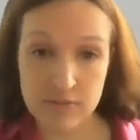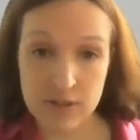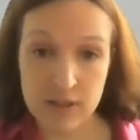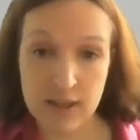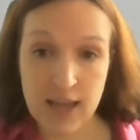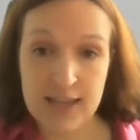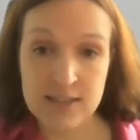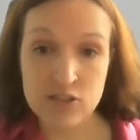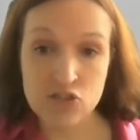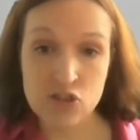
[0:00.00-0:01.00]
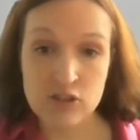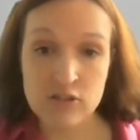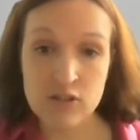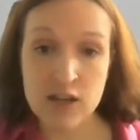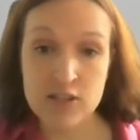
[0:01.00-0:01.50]
hasty
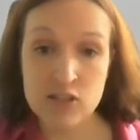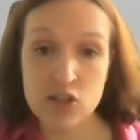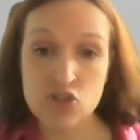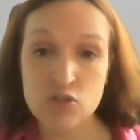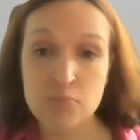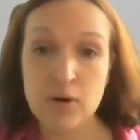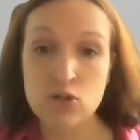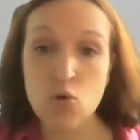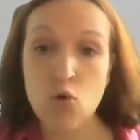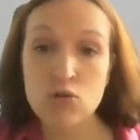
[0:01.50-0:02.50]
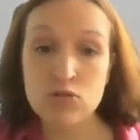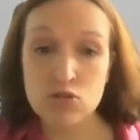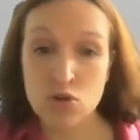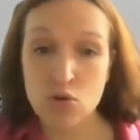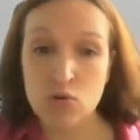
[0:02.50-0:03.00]
generalization, but
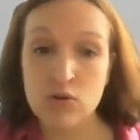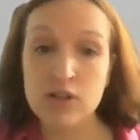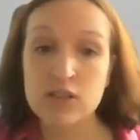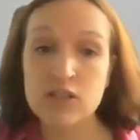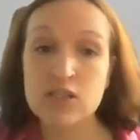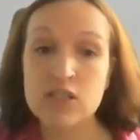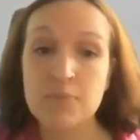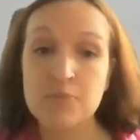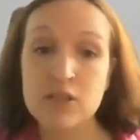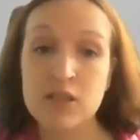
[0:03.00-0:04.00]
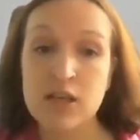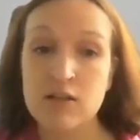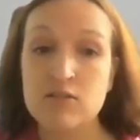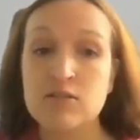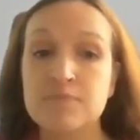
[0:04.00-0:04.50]
also it is something
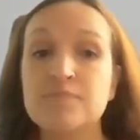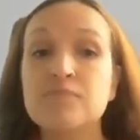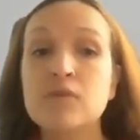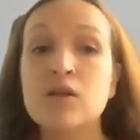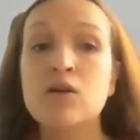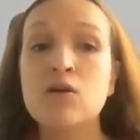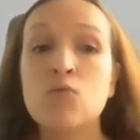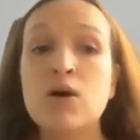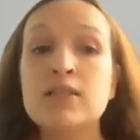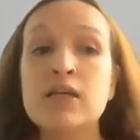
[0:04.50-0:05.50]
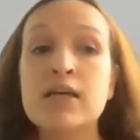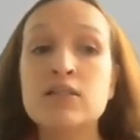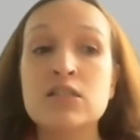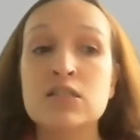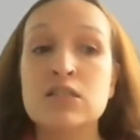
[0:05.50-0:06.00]
else. What
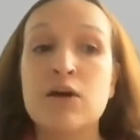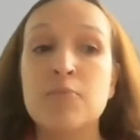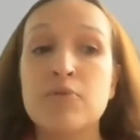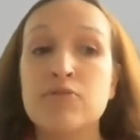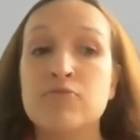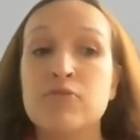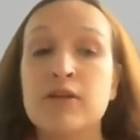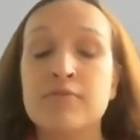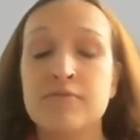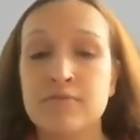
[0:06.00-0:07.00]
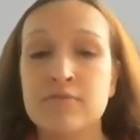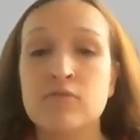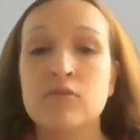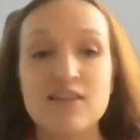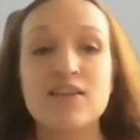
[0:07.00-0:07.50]
else is number 3?
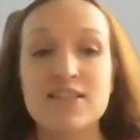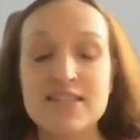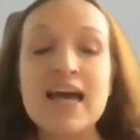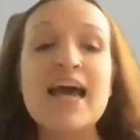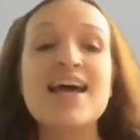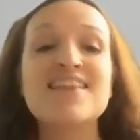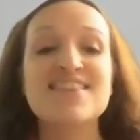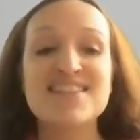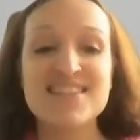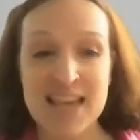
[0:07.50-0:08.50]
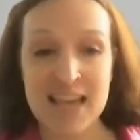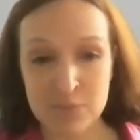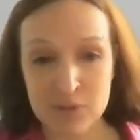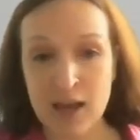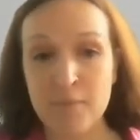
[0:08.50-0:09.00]
It's at the
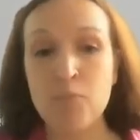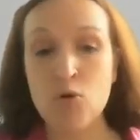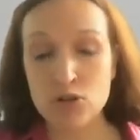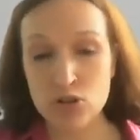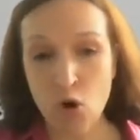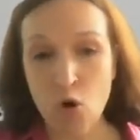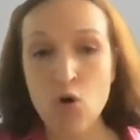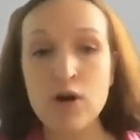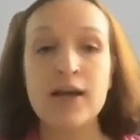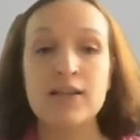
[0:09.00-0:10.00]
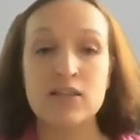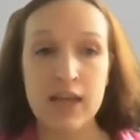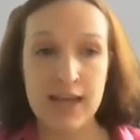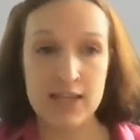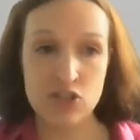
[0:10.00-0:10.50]
same time post hoc and the
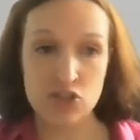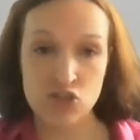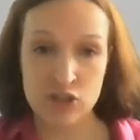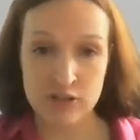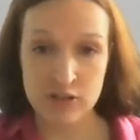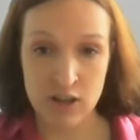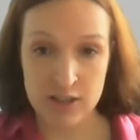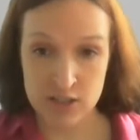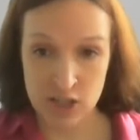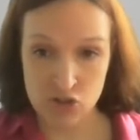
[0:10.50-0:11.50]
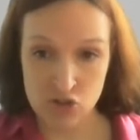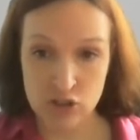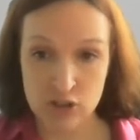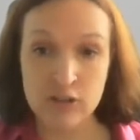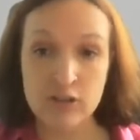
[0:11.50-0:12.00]
hasty generalization.